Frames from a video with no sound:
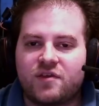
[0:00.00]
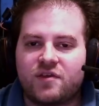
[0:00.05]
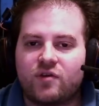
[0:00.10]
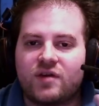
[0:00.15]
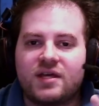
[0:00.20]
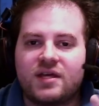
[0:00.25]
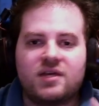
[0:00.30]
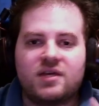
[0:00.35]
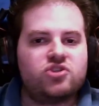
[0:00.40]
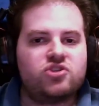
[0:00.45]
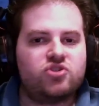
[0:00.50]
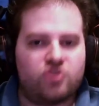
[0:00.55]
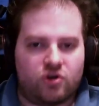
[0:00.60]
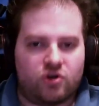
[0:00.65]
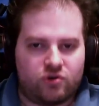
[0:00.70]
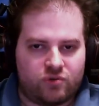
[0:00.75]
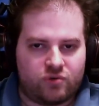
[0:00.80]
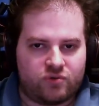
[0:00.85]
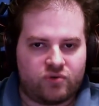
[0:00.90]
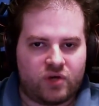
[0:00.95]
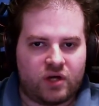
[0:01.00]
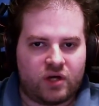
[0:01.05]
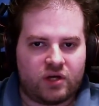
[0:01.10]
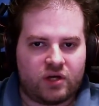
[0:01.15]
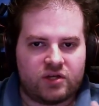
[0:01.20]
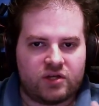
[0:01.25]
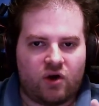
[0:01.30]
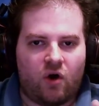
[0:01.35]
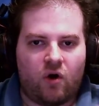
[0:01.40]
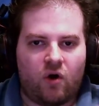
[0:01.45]
is no
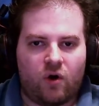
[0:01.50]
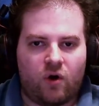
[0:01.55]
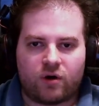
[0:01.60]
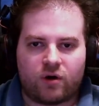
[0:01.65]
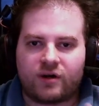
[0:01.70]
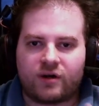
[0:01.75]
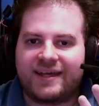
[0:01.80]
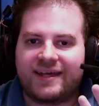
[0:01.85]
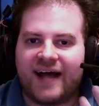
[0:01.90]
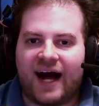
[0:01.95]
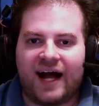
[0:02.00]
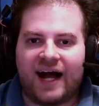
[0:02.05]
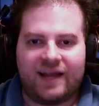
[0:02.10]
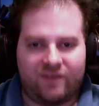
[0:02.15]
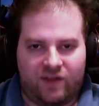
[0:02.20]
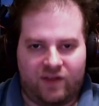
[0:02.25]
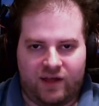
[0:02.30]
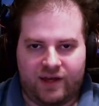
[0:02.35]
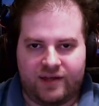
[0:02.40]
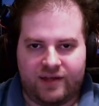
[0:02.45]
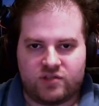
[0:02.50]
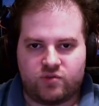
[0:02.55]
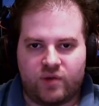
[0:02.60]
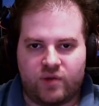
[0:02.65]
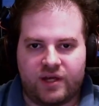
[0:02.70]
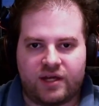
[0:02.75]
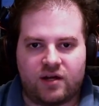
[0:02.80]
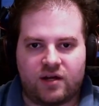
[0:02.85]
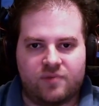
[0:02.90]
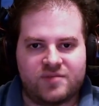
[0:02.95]
hard guidelines when
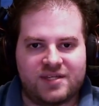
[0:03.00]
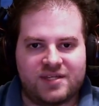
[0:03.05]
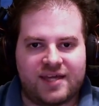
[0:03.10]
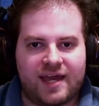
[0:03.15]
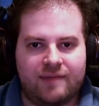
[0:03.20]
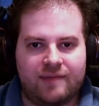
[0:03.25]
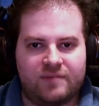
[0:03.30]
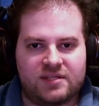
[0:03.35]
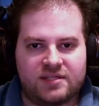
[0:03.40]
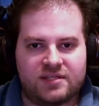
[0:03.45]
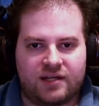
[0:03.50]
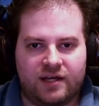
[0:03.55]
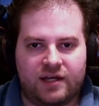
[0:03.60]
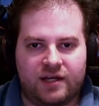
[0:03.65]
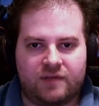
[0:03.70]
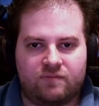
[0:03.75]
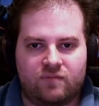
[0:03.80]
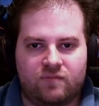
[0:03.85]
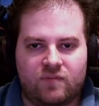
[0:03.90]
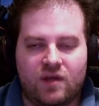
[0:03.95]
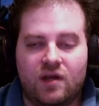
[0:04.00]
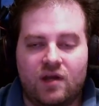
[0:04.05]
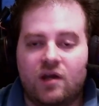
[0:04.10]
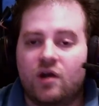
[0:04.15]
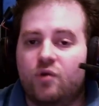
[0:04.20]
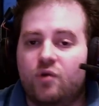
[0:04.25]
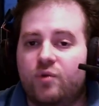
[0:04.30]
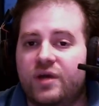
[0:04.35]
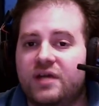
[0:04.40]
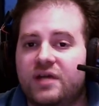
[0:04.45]
it comes to game design.
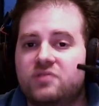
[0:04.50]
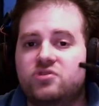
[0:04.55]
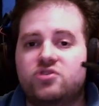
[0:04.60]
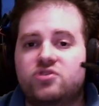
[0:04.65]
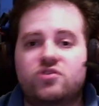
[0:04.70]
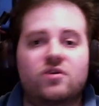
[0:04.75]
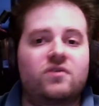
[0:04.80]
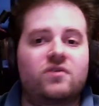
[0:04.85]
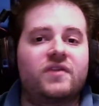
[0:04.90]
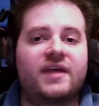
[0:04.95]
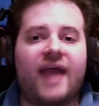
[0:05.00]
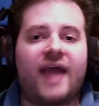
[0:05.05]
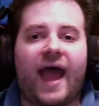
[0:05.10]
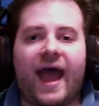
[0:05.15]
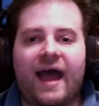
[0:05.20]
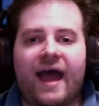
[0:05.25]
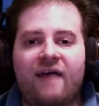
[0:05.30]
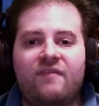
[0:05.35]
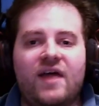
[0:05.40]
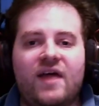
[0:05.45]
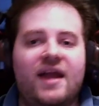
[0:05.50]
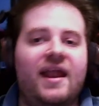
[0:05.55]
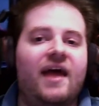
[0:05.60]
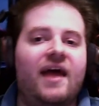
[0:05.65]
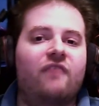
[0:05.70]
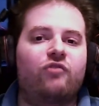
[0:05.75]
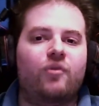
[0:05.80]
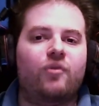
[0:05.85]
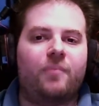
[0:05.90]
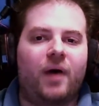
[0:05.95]
We can certainly have that
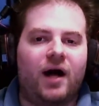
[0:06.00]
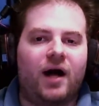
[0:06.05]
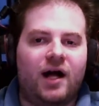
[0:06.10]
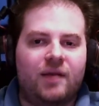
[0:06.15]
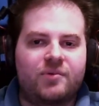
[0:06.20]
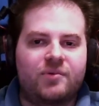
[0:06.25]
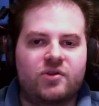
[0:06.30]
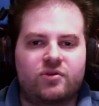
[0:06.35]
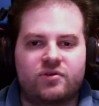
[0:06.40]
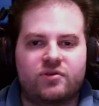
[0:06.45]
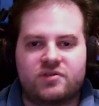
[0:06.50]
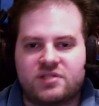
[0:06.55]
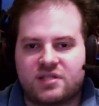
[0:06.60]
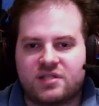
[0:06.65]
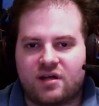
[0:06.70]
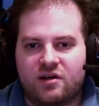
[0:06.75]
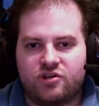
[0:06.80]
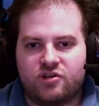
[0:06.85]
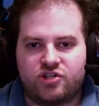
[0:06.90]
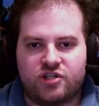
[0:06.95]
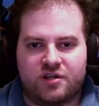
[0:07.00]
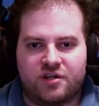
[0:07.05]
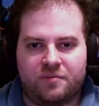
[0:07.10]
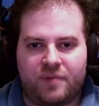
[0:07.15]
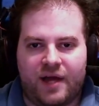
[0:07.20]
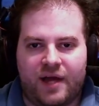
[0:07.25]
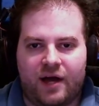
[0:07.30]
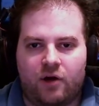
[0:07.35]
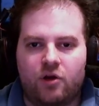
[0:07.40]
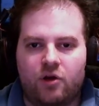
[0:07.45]
ever-popular discussion
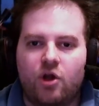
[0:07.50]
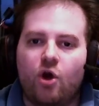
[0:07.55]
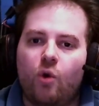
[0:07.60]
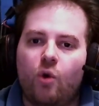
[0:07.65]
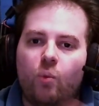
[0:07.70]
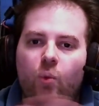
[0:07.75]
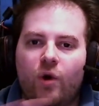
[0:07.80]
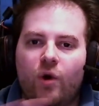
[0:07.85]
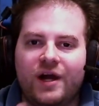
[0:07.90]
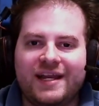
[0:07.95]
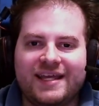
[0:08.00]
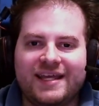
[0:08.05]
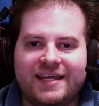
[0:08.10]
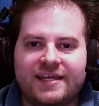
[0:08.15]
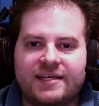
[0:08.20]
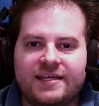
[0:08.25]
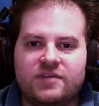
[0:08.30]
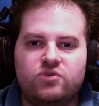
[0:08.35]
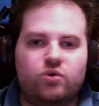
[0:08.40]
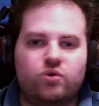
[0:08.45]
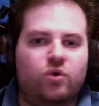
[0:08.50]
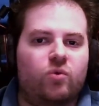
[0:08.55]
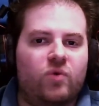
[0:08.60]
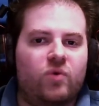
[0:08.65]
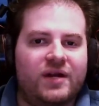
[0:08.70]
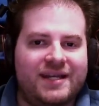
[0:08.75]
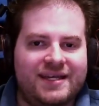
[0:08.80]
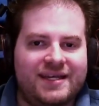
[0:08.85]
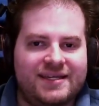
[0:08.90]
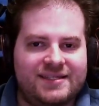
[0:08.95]
about what is or what
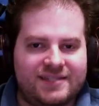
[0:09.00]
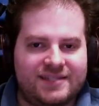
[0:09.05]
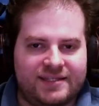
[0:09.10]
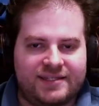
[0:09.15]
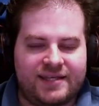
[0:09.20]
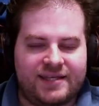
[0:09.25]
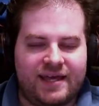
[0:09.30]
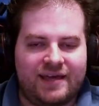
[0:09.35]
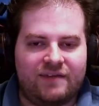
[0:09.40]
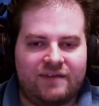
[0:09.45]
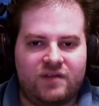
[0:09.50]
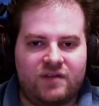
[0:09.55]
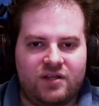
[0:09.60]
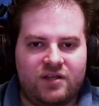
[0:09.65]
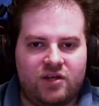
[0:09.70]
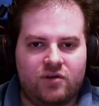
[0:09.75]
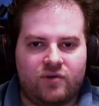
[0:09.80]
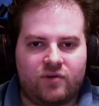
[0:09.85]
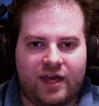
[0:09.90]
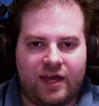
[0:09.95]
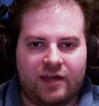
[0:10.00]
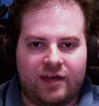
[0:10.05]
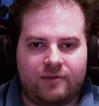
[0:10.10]
isn't a video game.